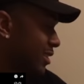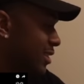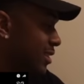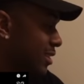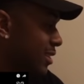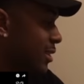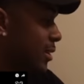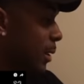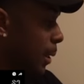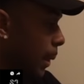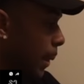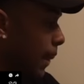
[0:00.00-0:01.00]
too rich to
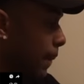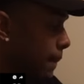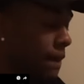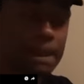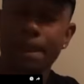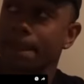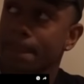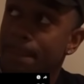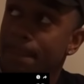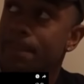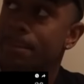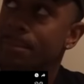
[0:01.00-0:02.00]
compete, so don't
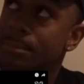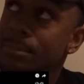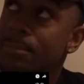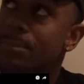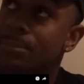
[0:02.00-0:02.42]
compare to me.